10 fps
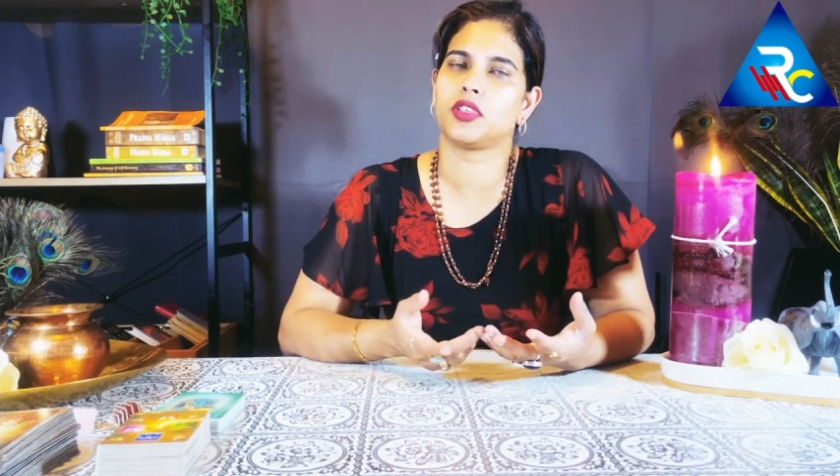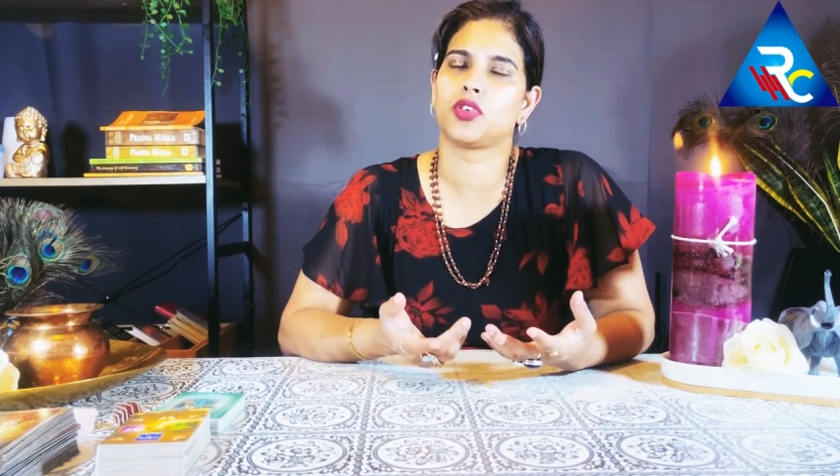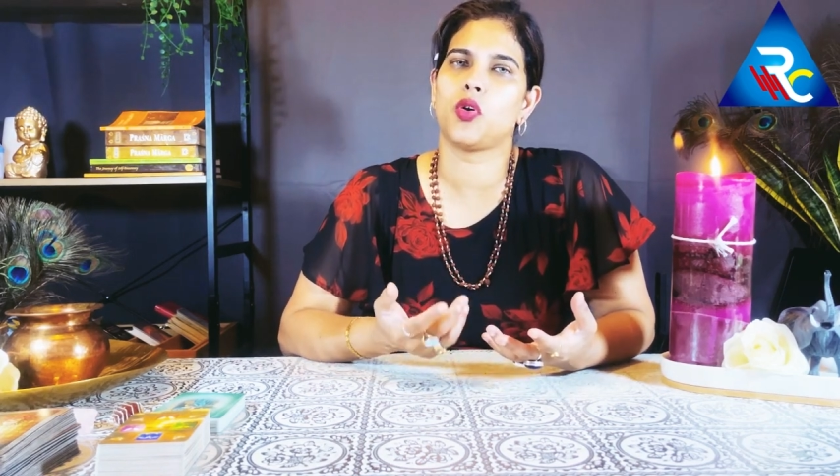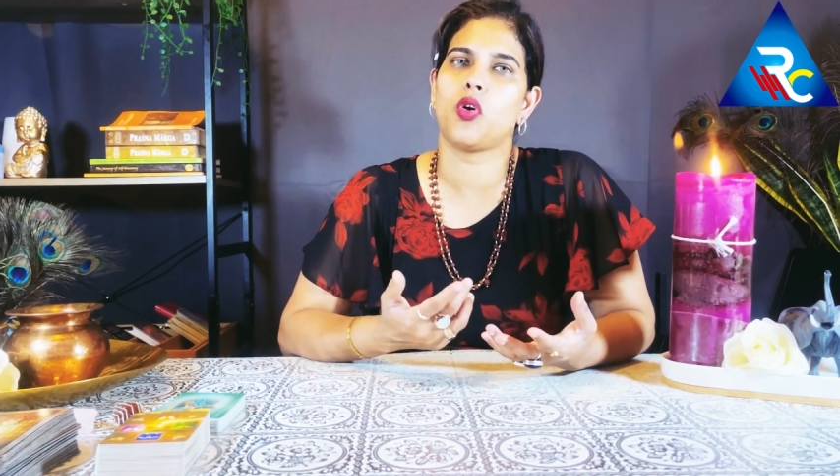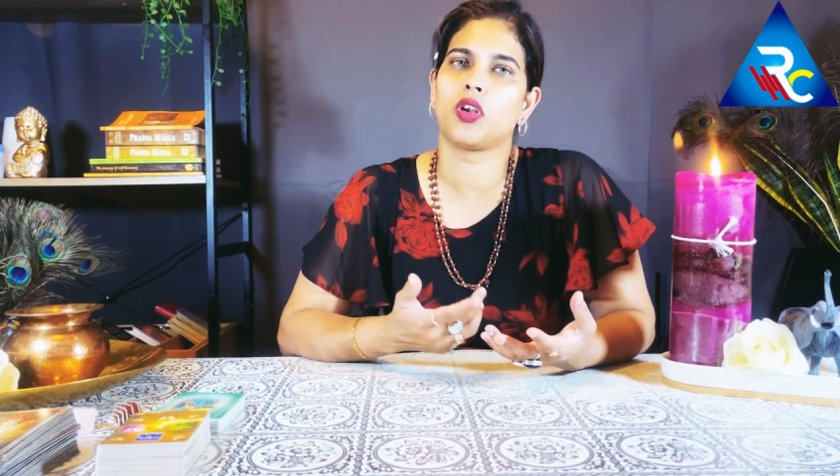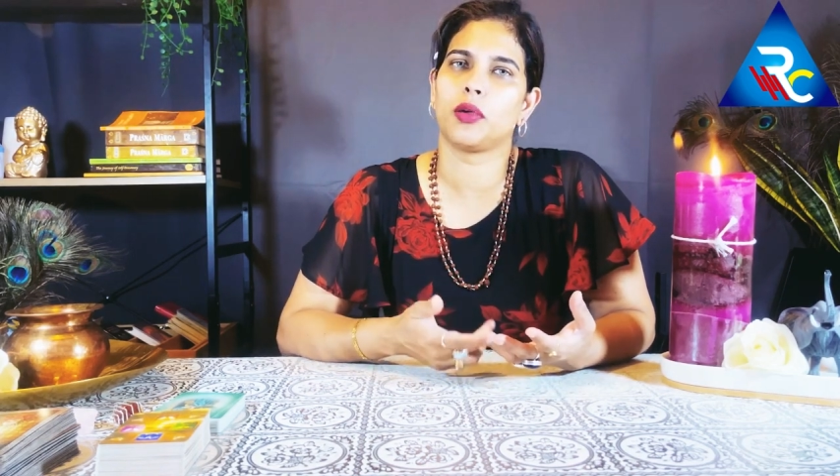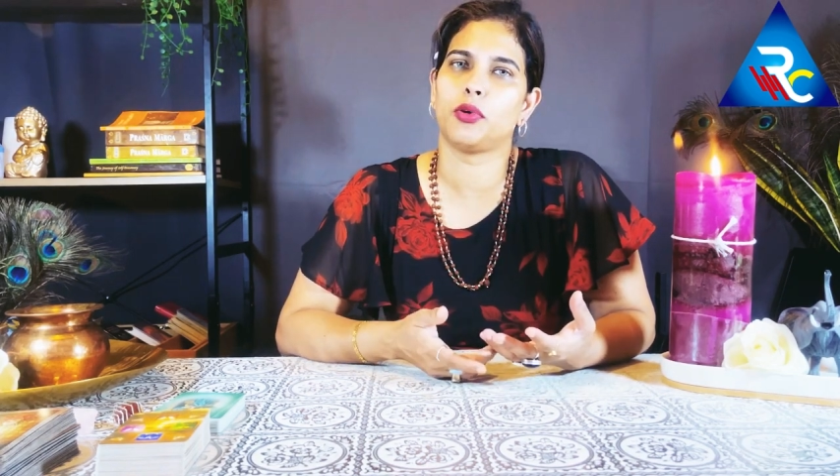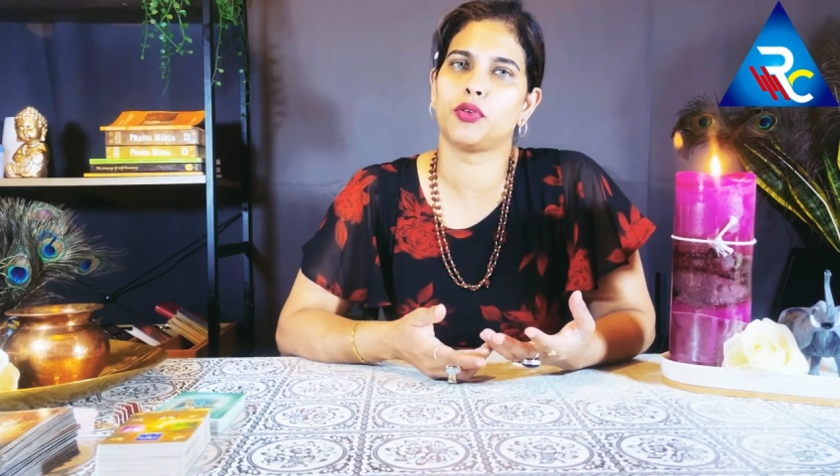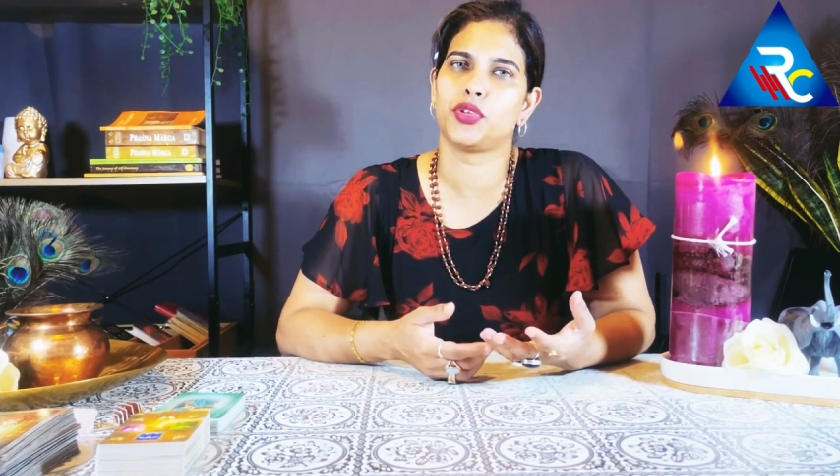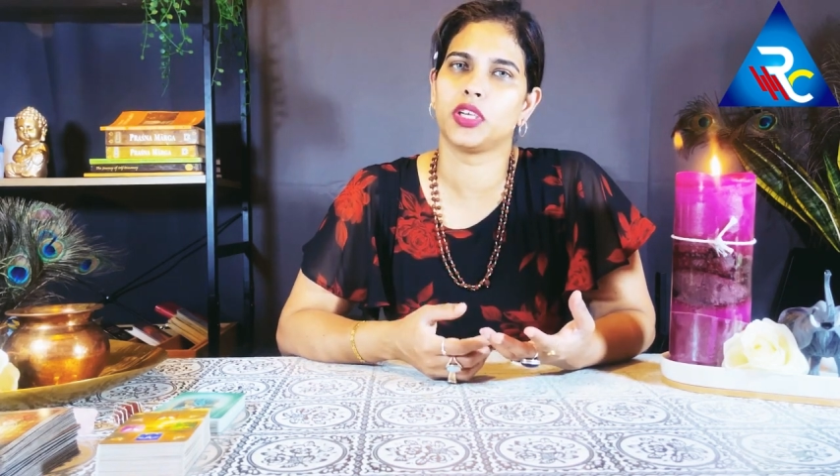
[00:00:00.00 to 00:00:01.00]
It's all
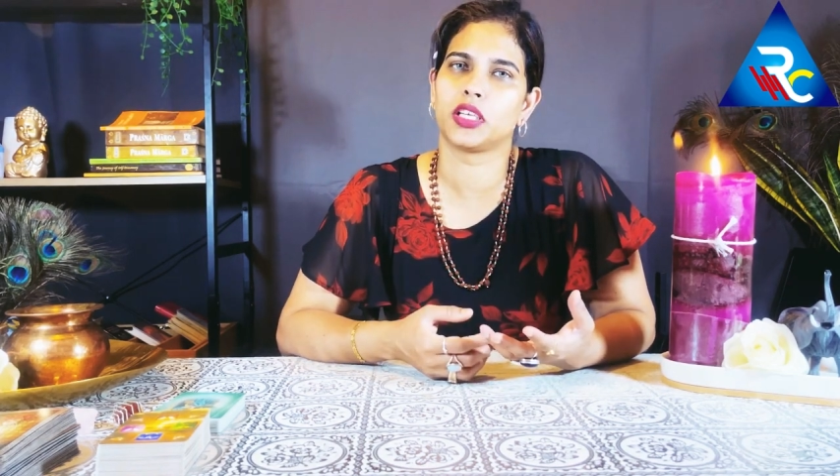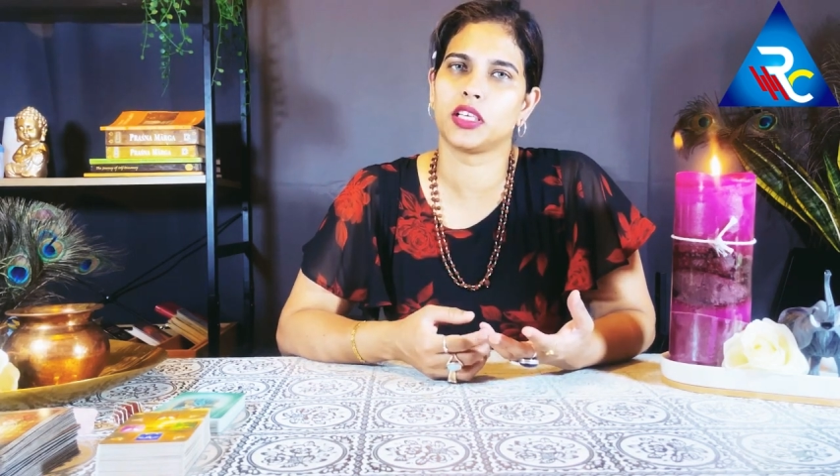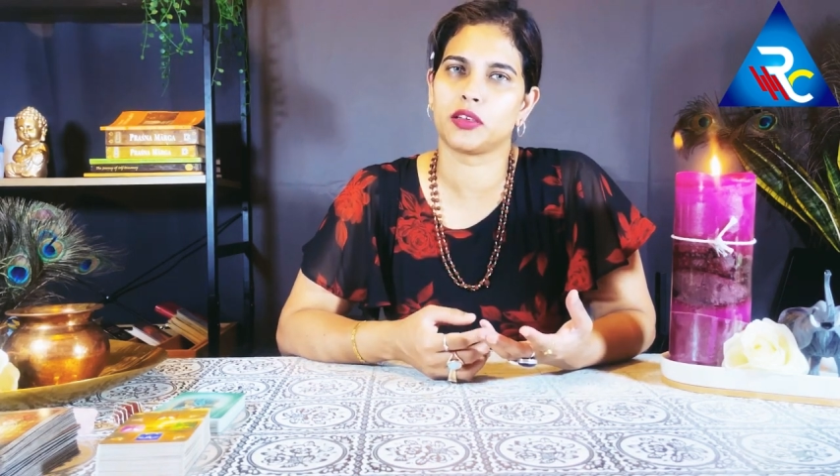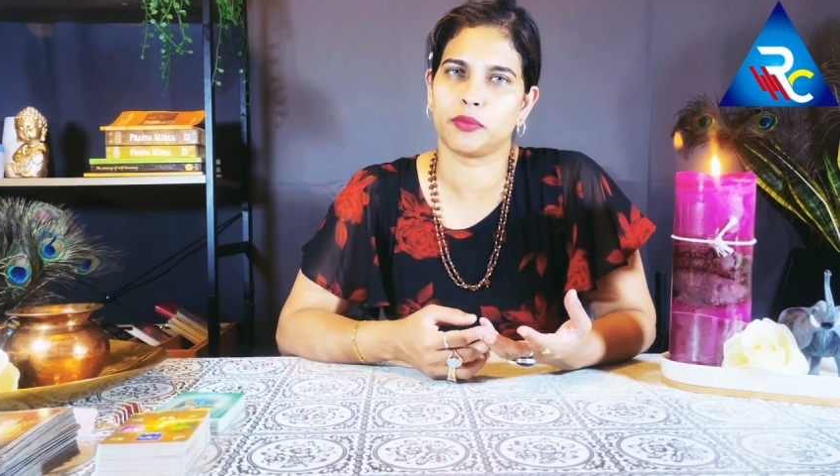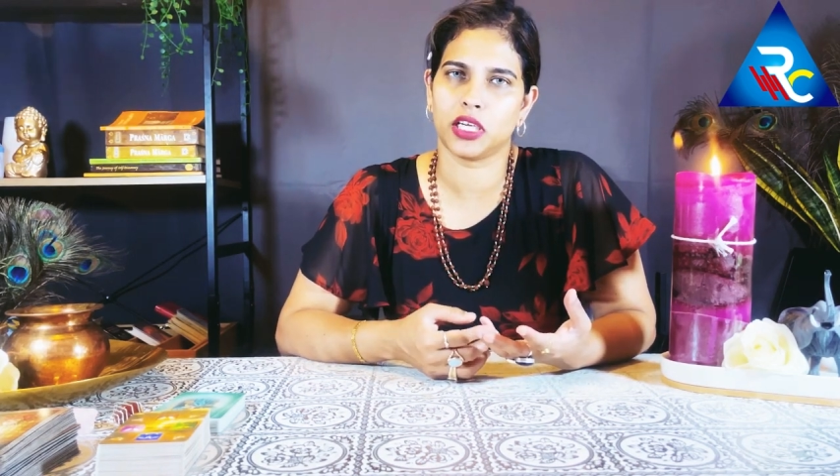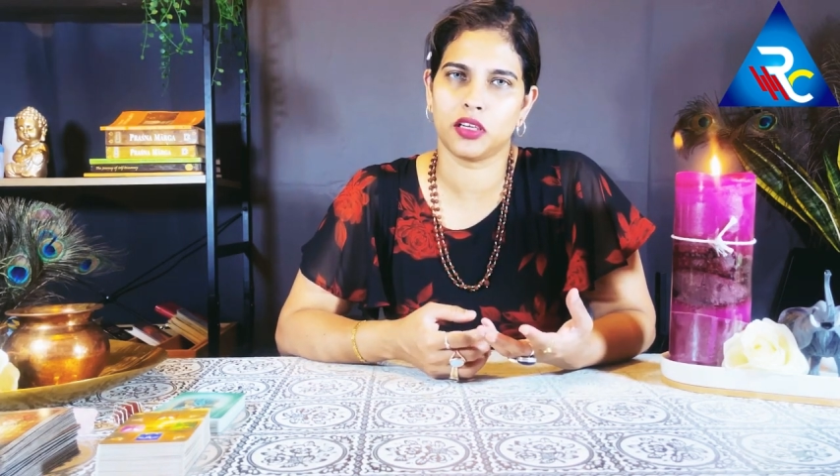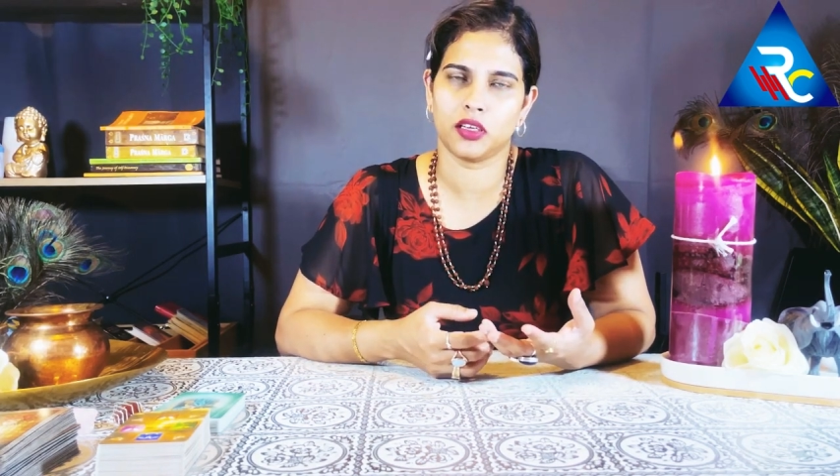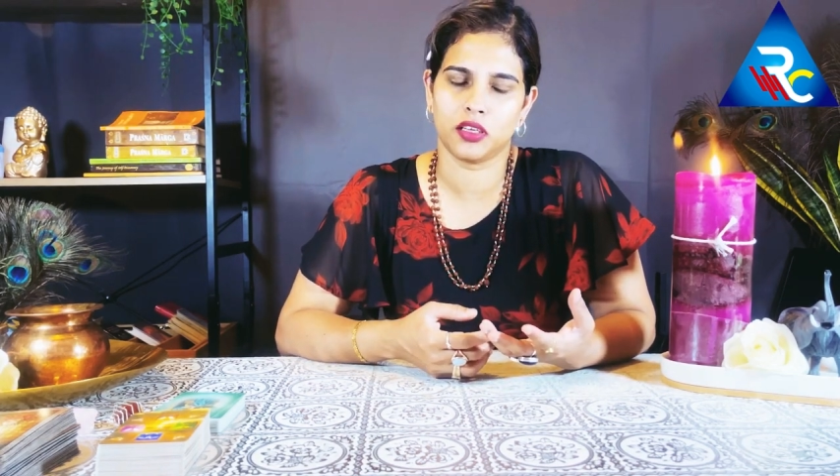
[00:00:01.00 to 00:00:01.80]
about your karma.